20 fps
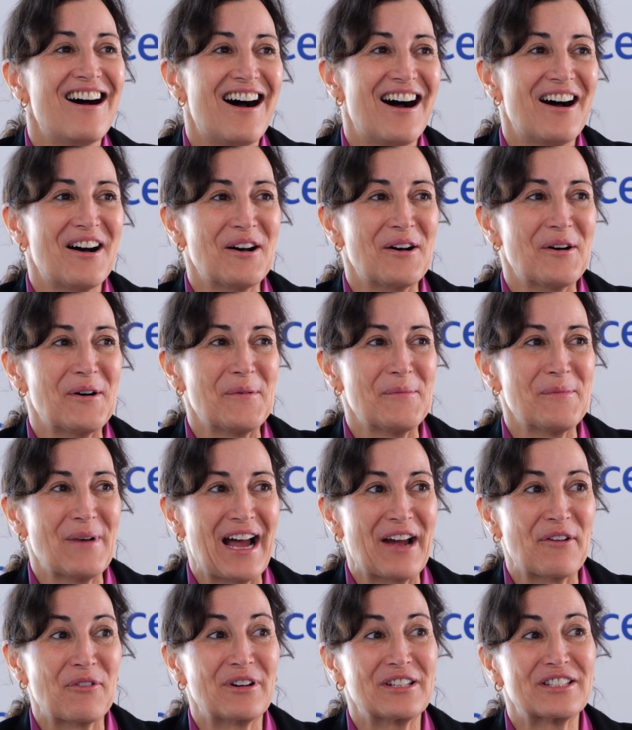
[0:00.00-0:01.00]
Um,
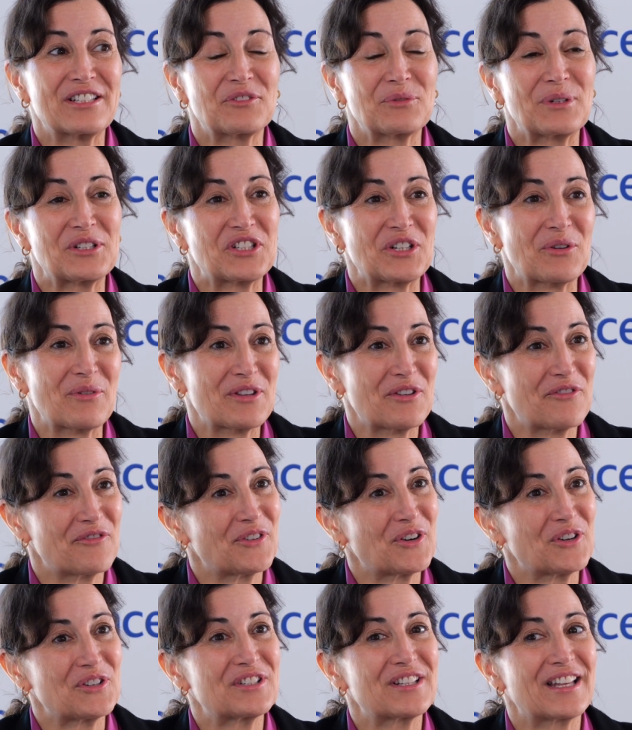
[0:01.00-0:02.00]
I was just want to share with you
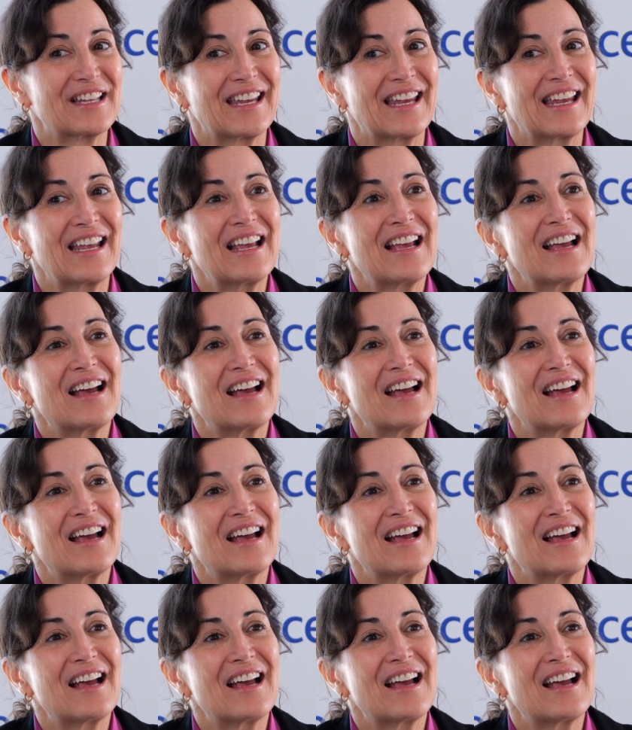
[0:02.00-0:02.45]
first the